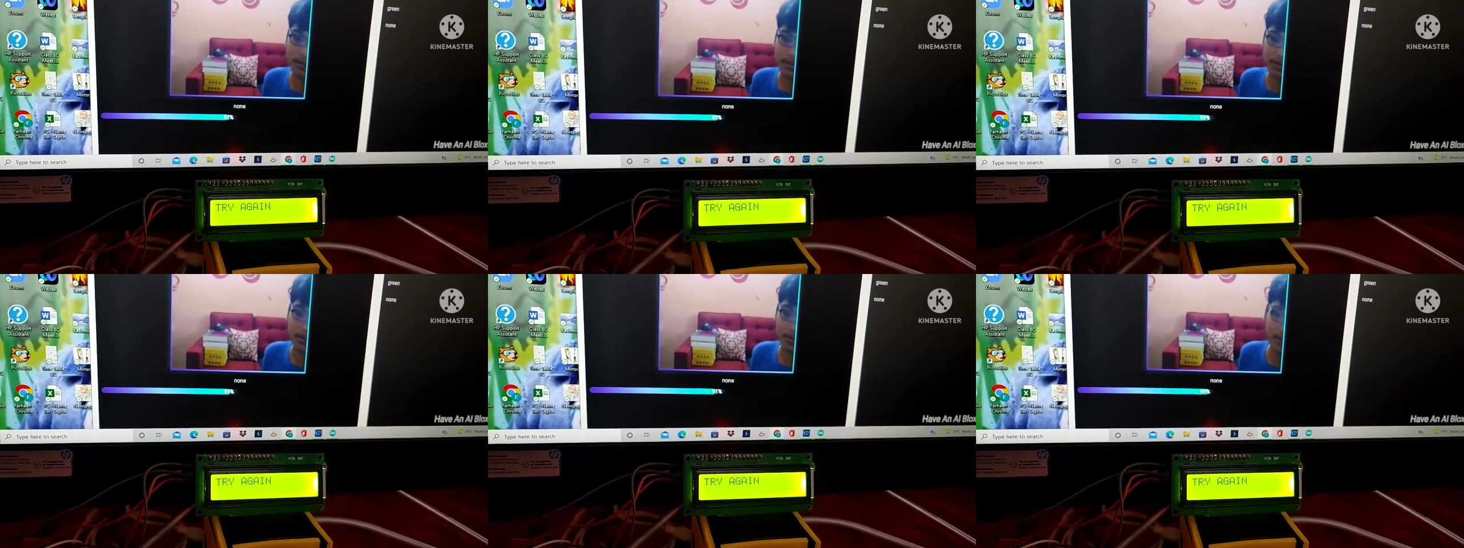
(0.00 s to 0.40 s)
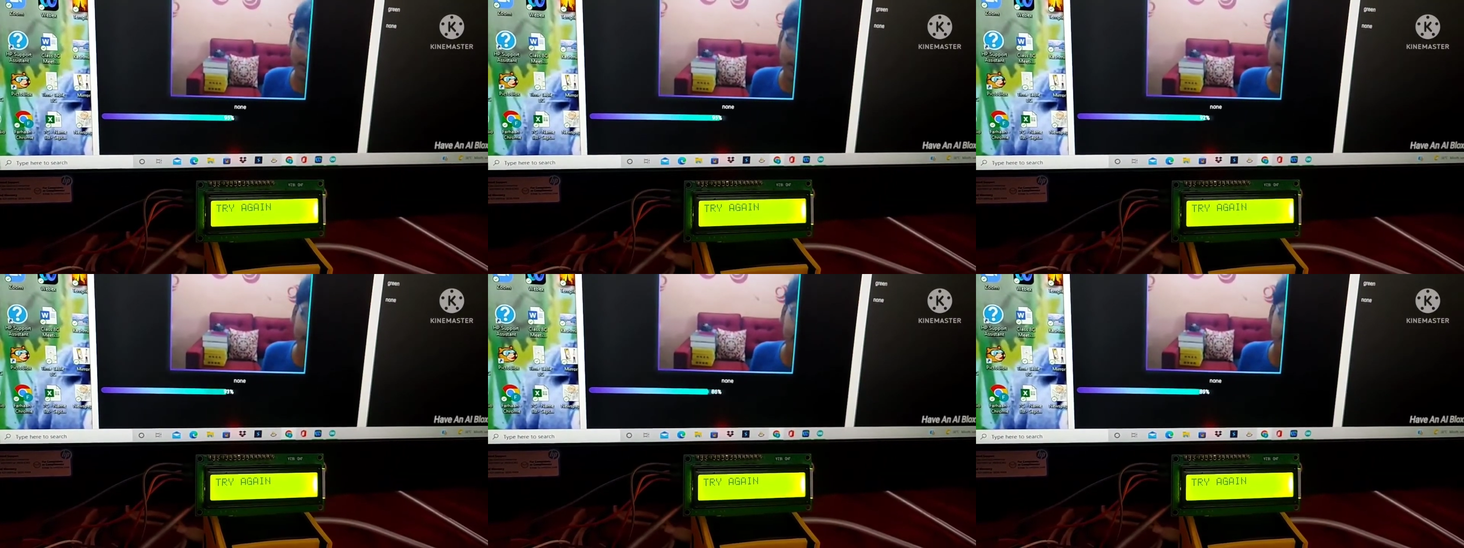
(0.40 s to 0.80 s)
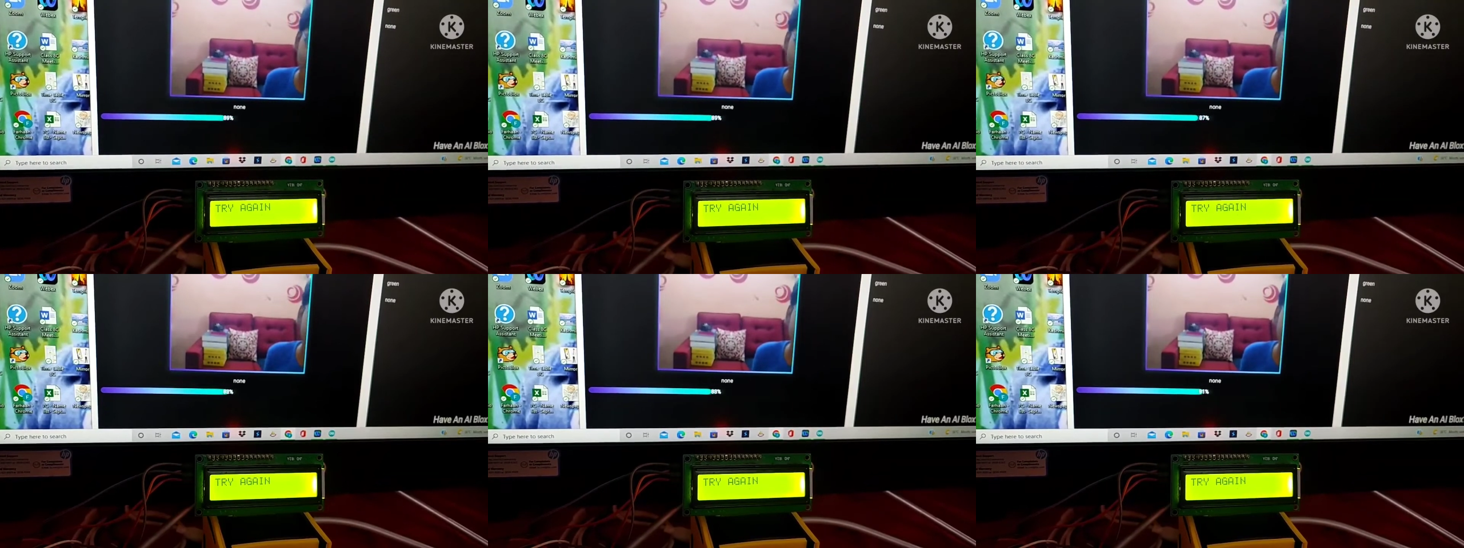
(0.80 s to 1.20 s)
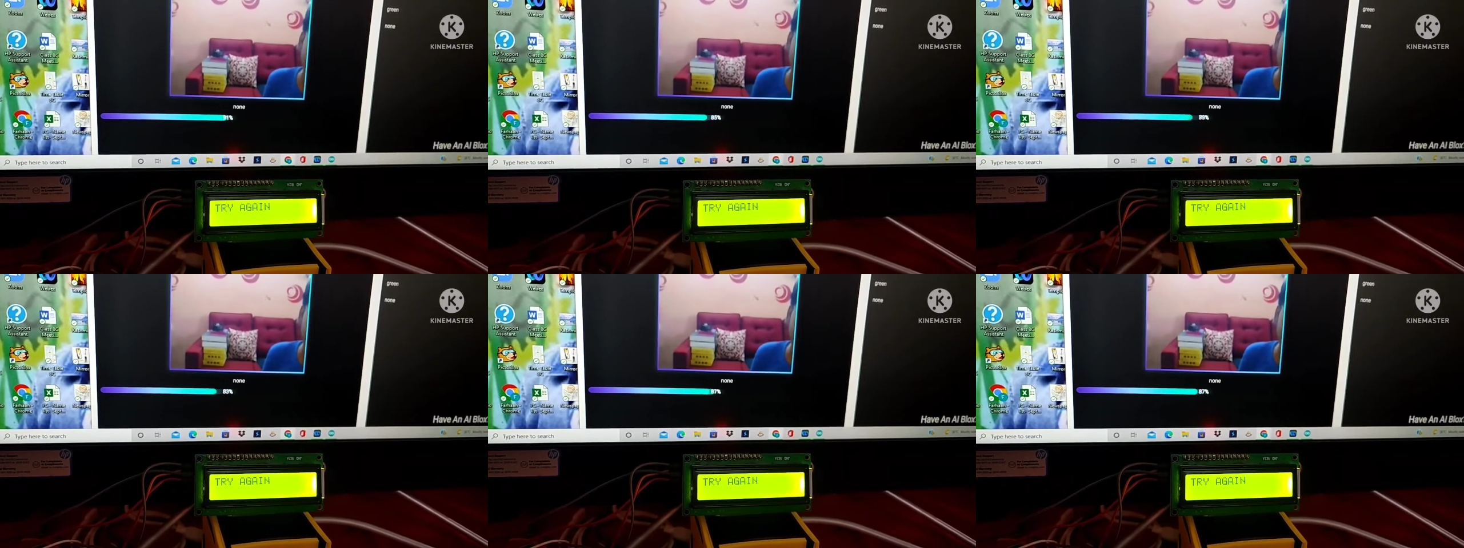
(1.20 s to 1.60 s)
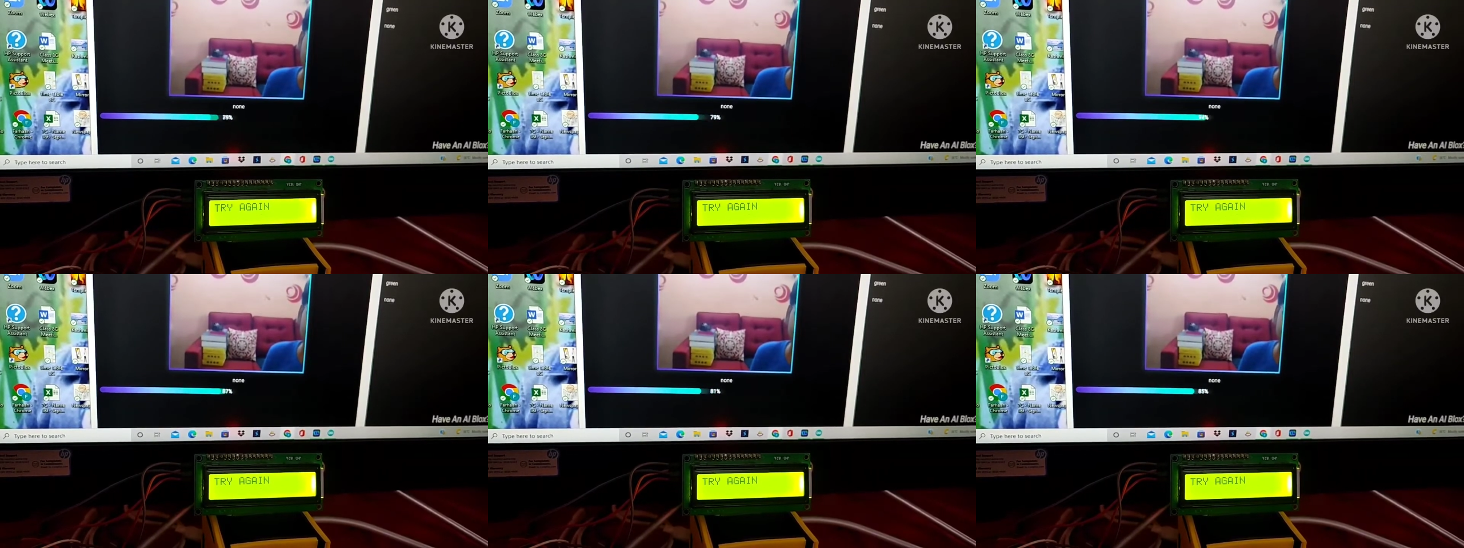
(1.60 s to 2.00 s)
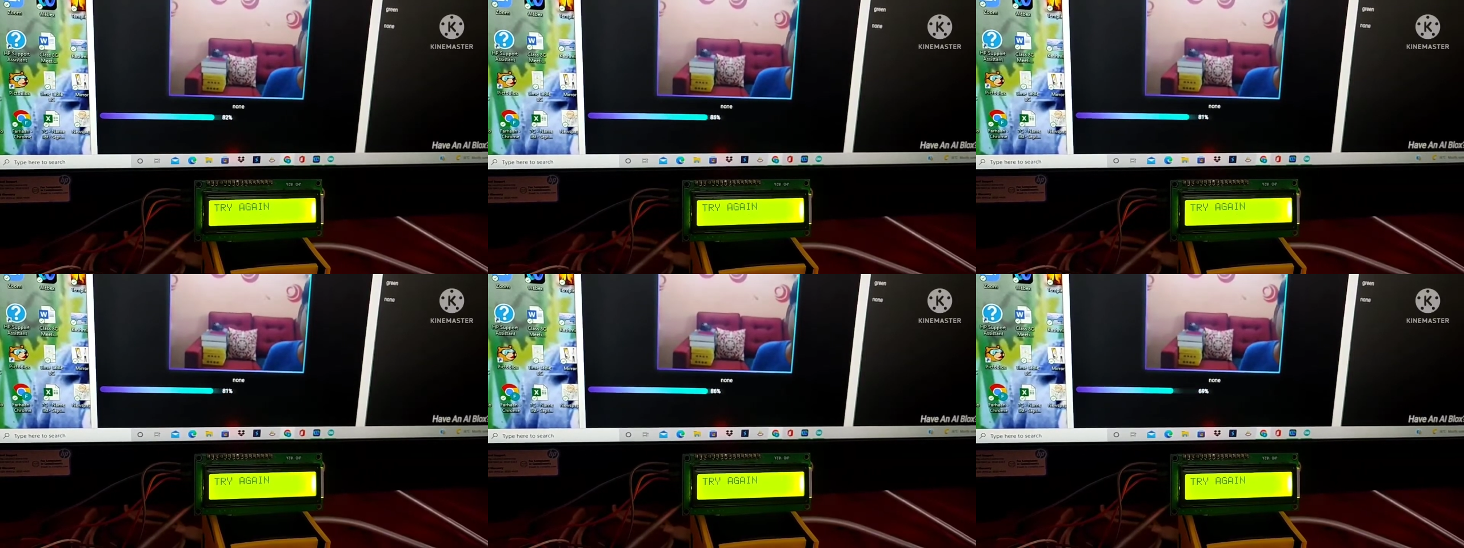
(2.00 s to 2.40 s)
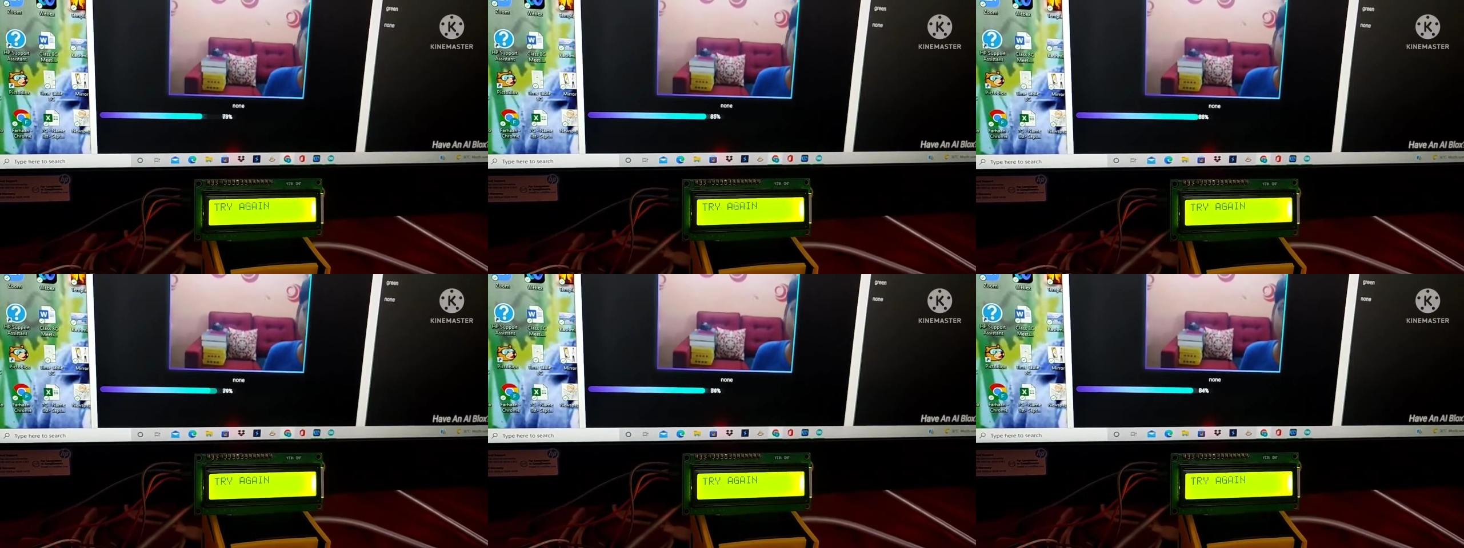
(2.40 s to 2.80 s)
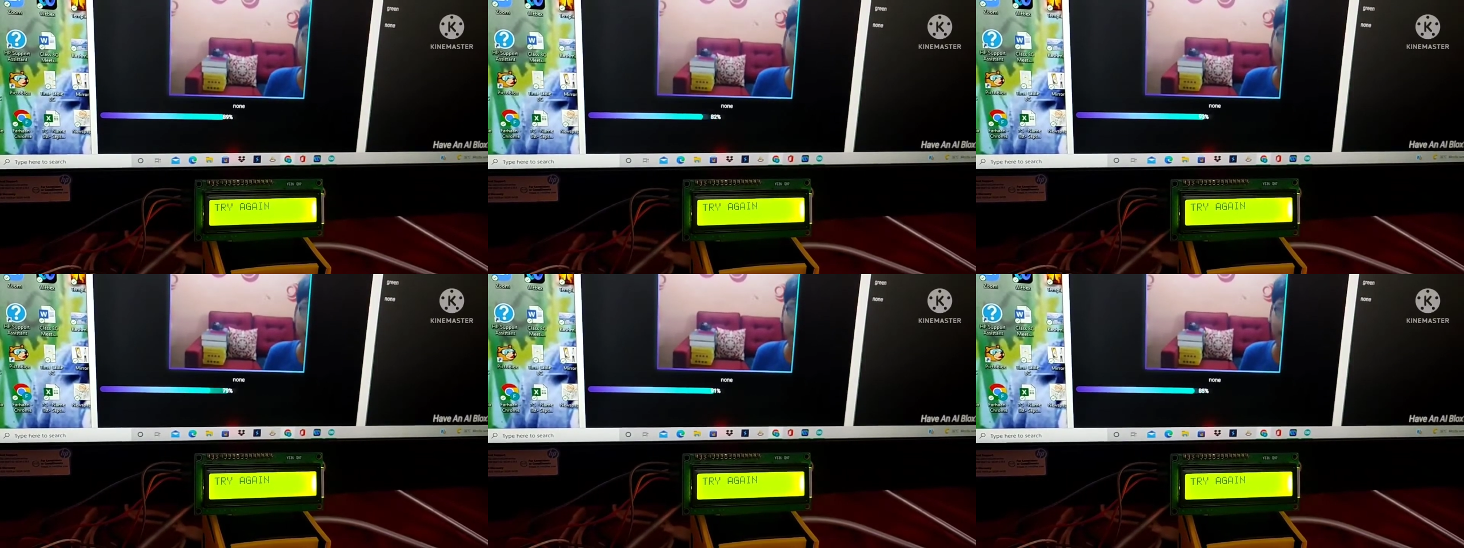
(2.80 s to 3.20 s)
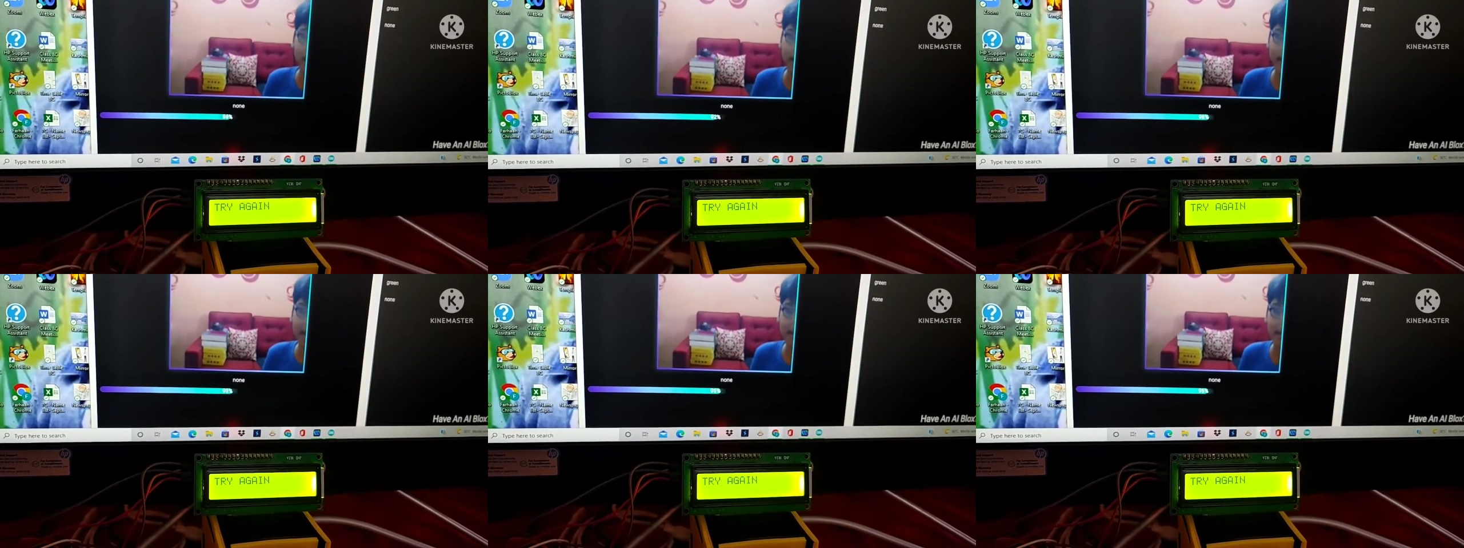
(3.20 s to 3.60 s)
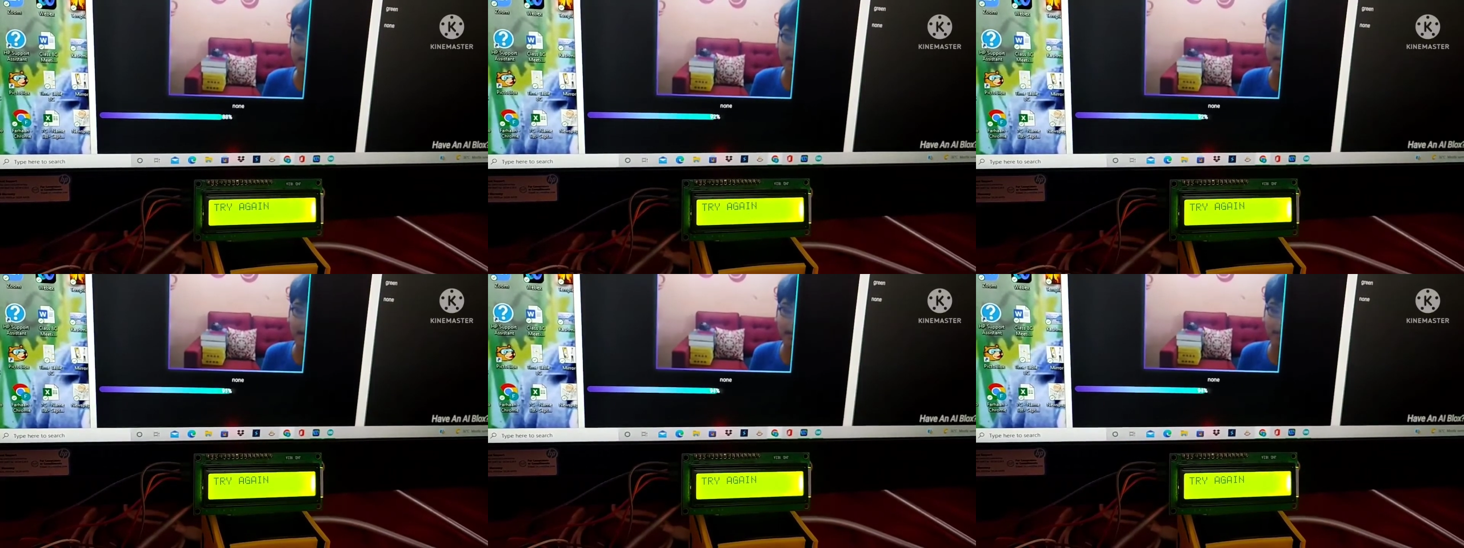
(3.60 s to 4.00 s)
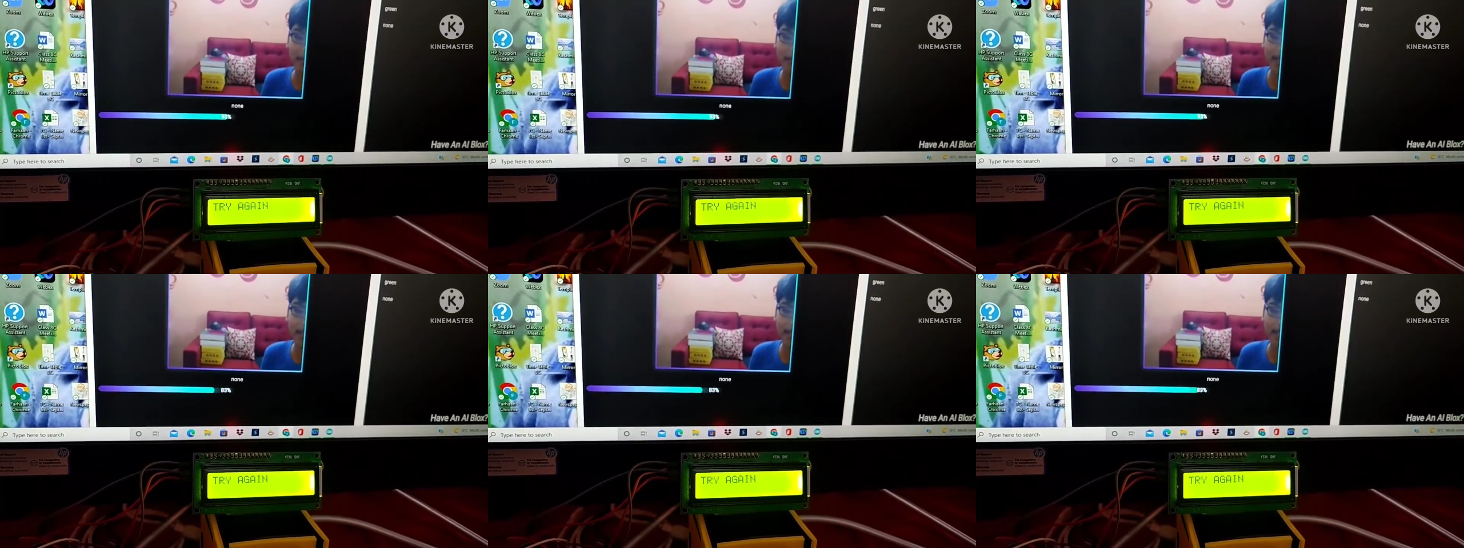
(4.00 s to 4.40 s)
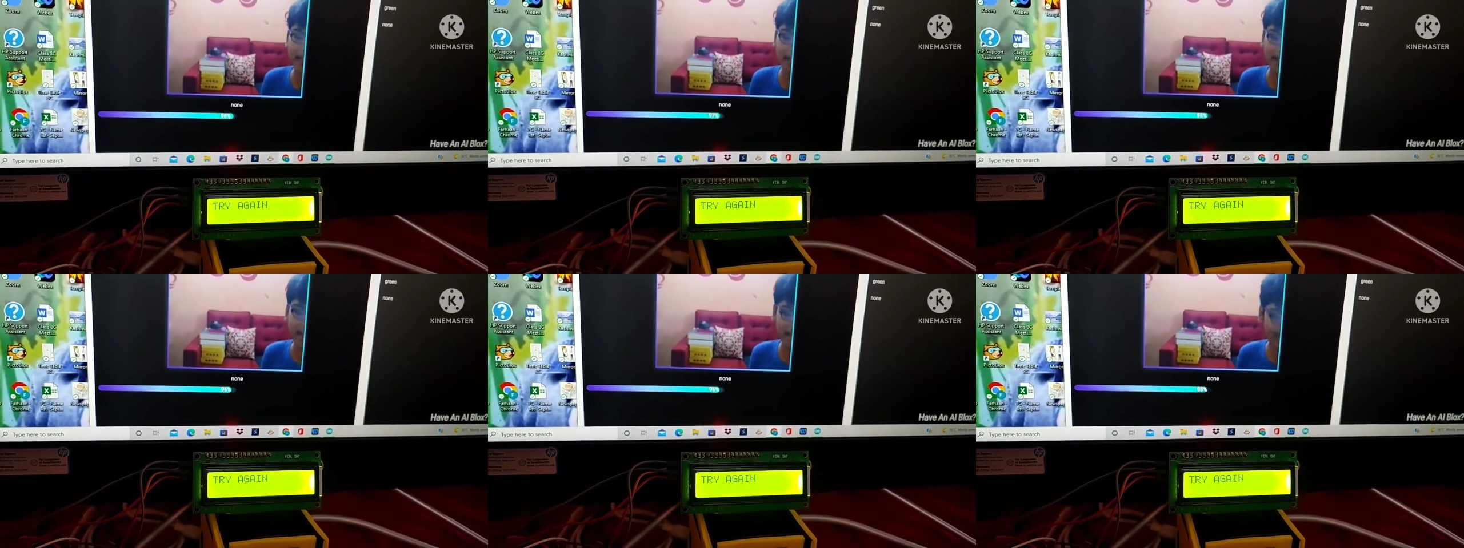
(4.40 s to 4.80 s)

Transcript: Nobody's mouth can be seen.